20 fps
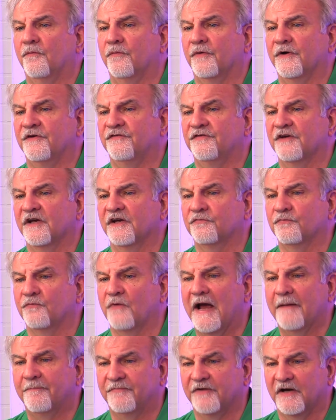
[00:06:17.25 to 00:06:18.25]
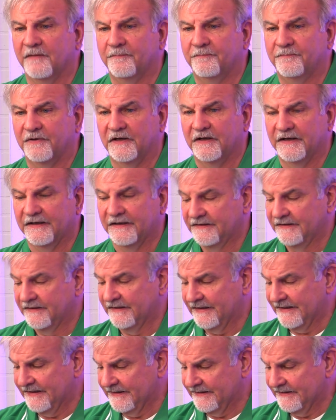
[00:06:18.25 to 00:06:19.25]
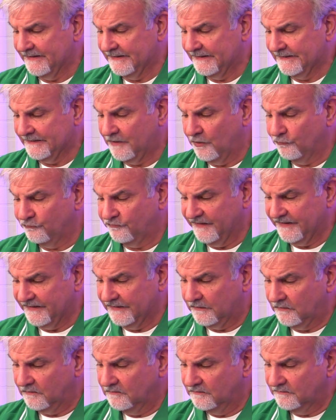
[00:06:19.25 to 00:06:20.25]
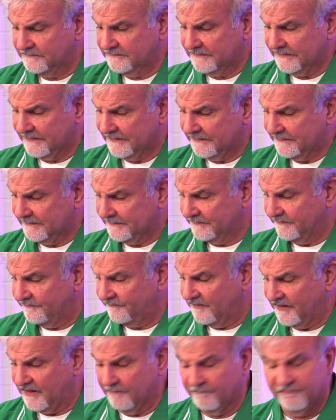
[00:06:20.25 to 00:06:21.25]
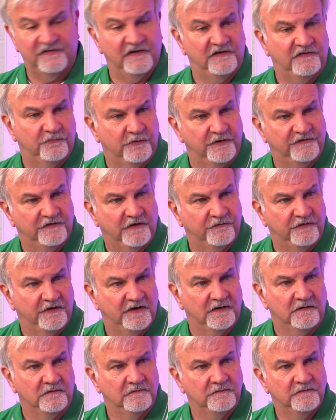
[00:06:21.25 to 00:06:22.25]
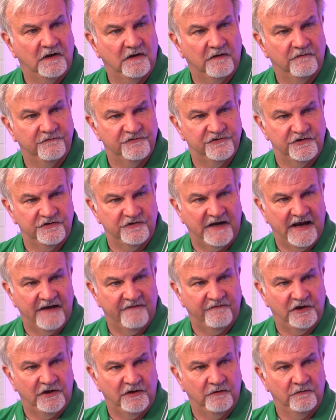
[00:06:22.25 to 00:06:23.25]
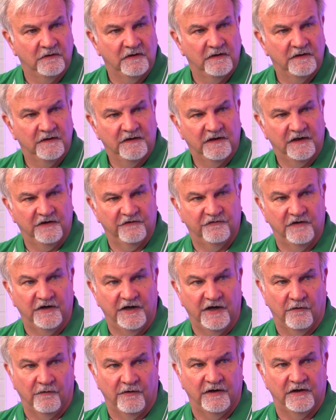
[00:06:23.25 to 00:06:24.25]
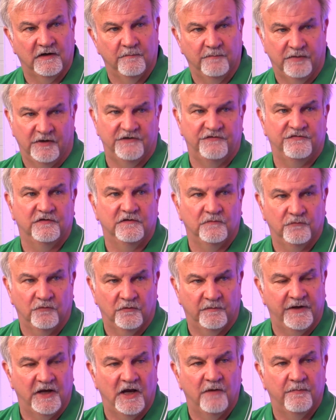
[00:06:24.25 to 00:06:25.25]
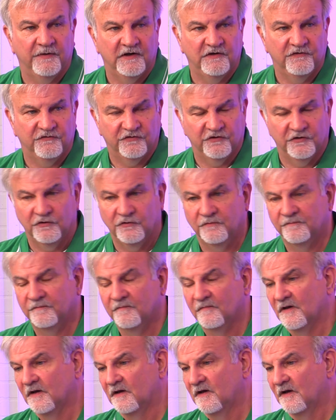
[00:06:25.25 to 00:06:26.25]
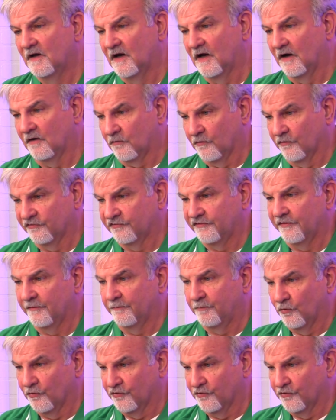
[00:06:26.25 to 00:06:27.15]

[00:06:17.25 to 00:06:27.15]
we just wrapped up a hotel. The MC Suites Hotel on Virginia Avenue is nearing completion and will be opening soon. Of course, the